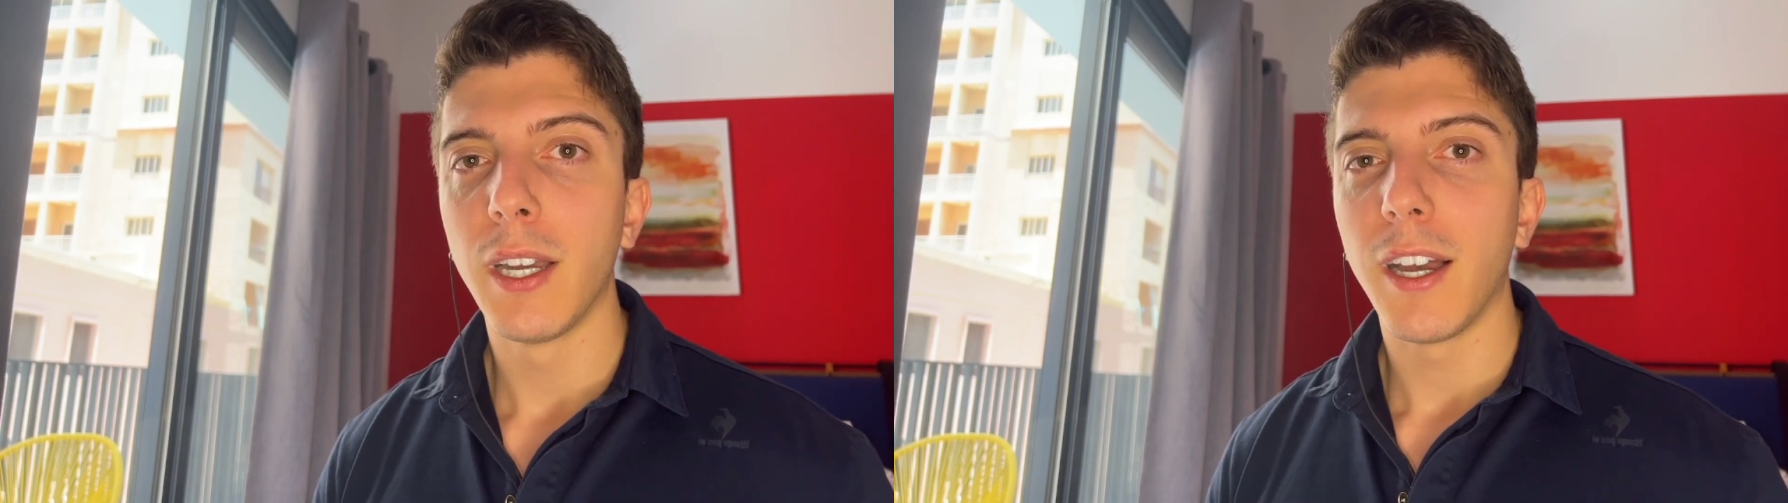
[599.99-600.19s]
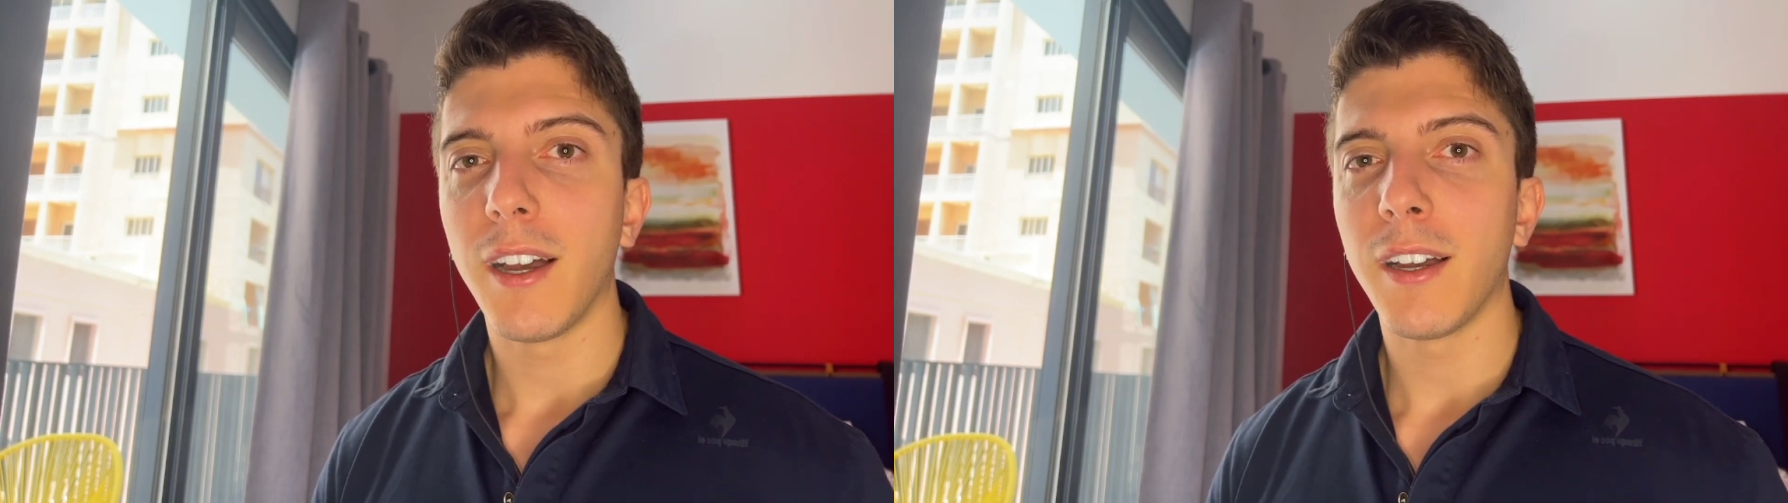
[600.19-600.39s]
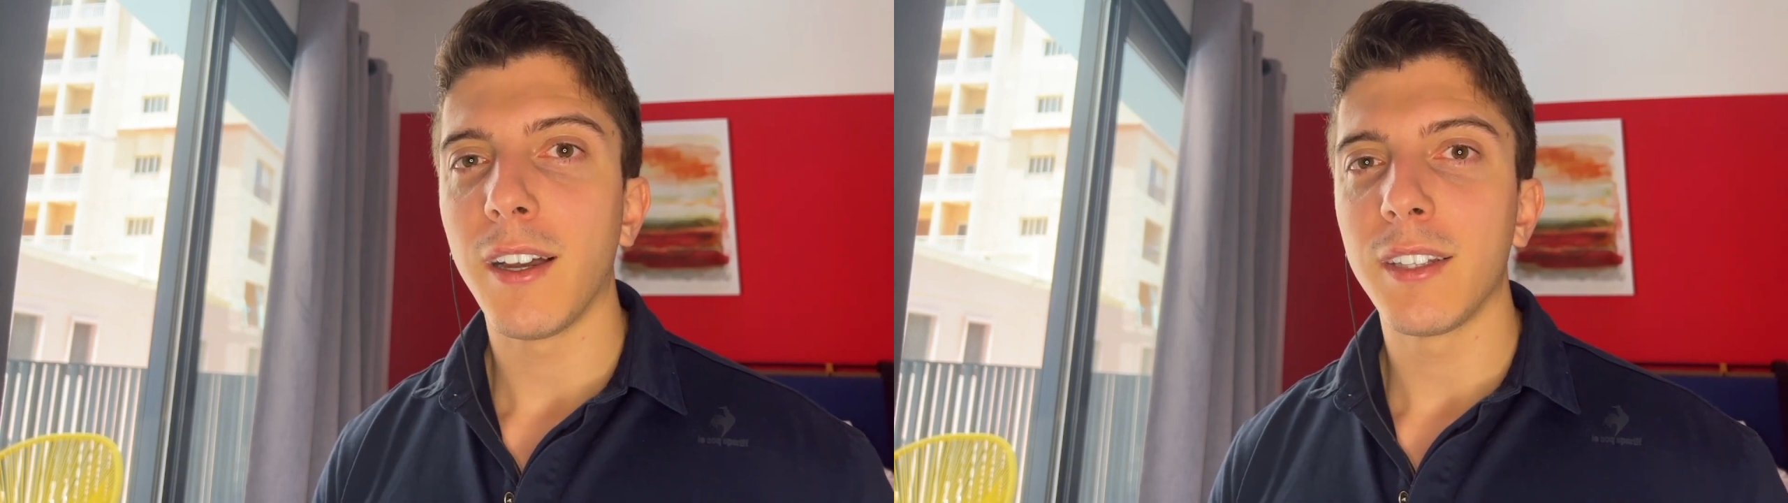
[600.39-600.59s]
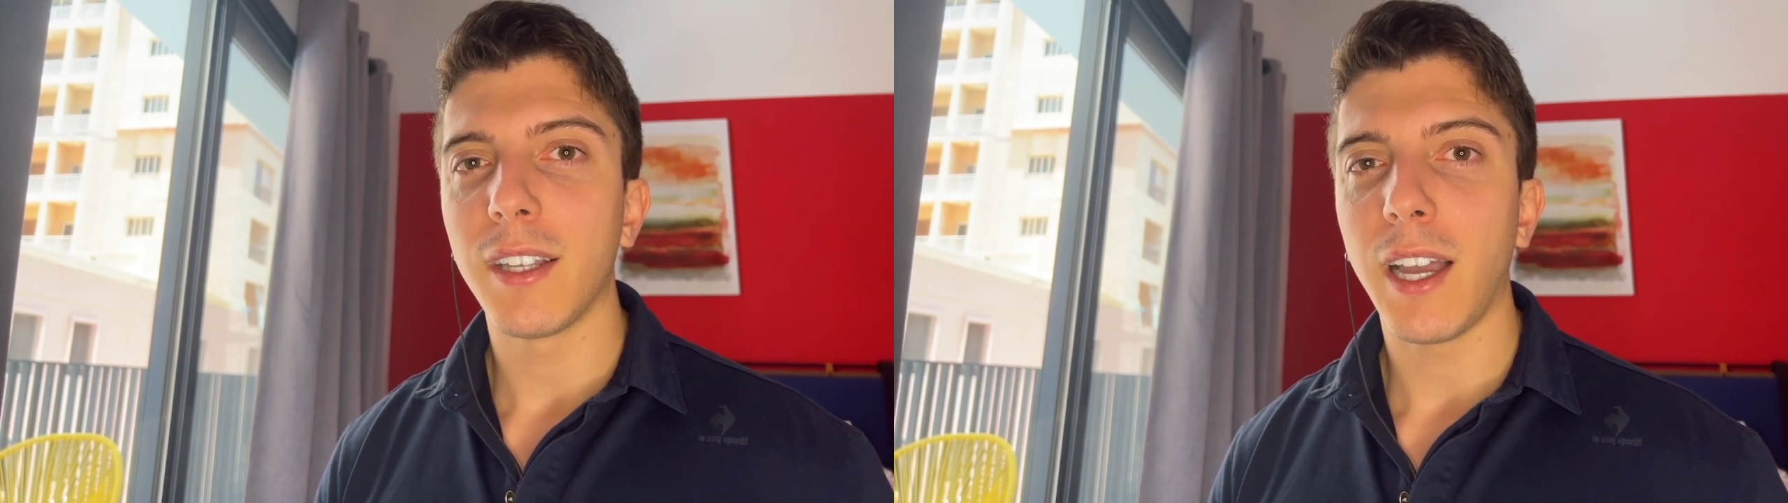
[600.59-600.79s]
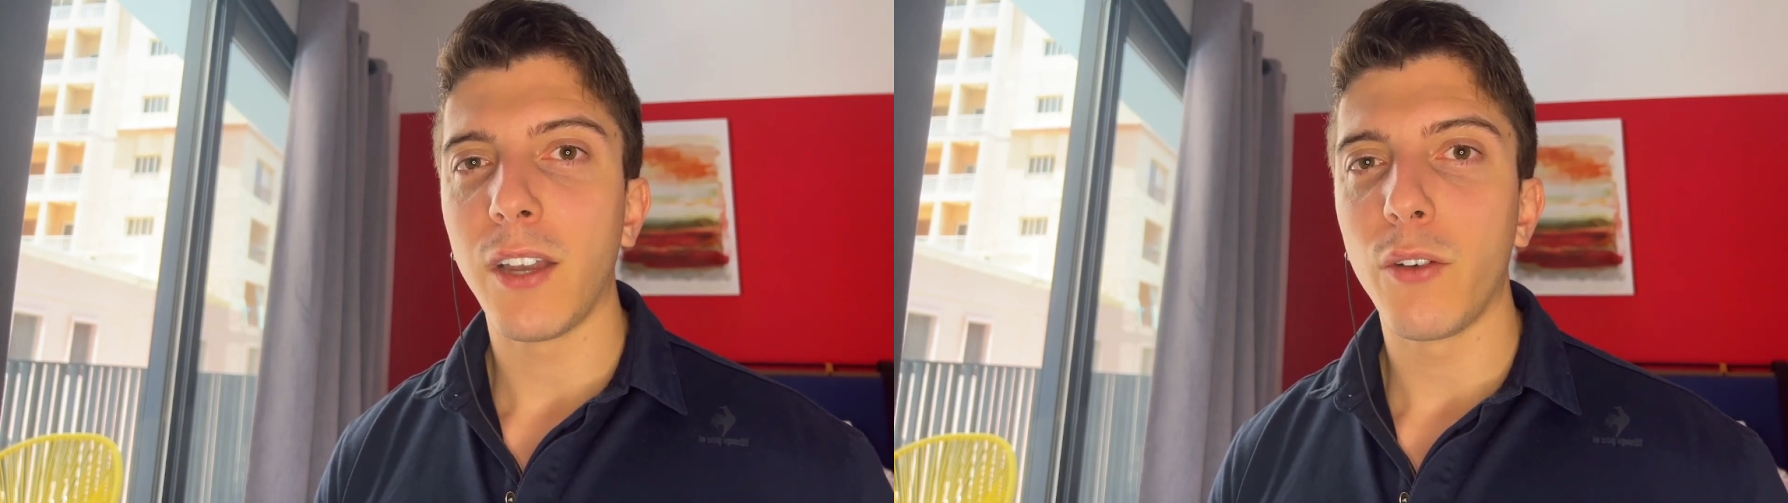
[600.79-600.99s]
and
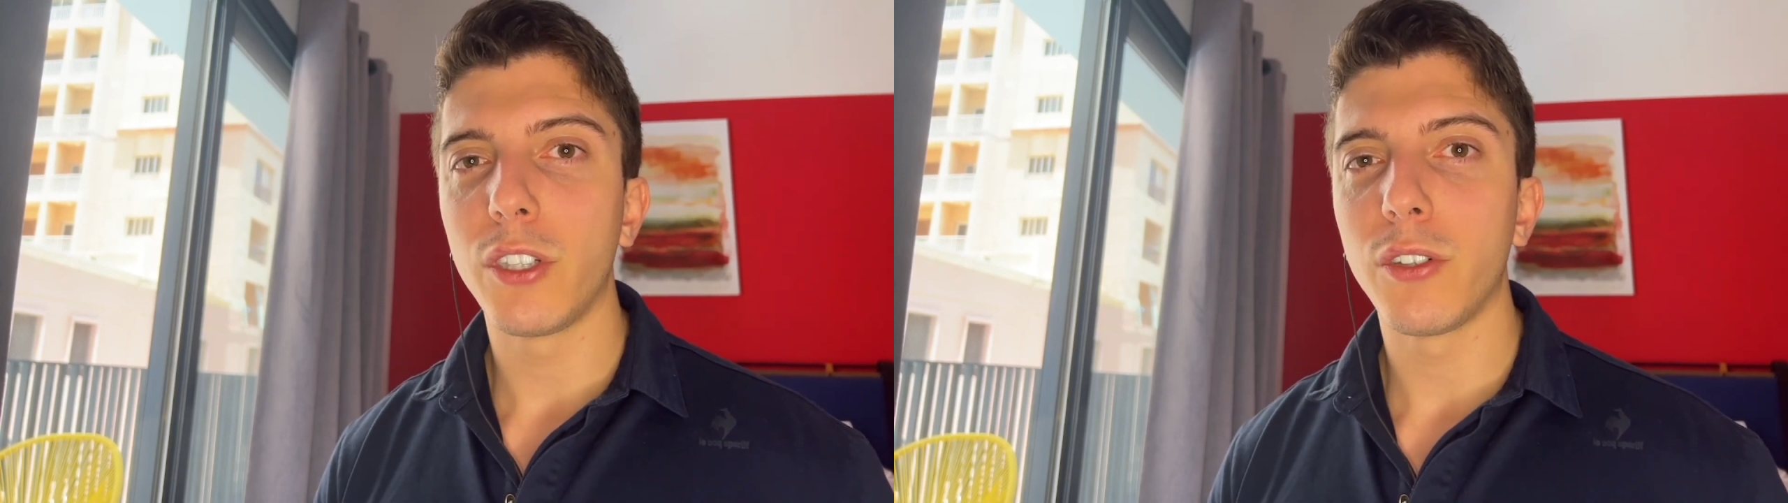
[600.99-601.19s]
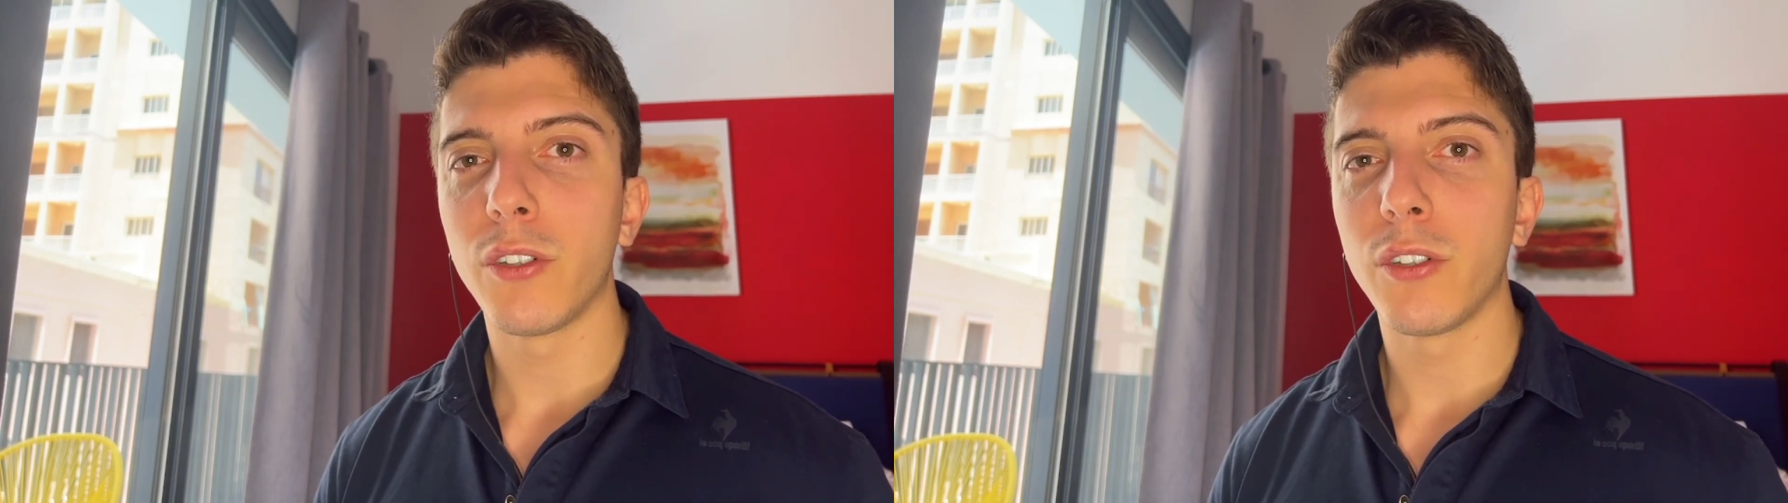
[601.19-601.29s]
I wish you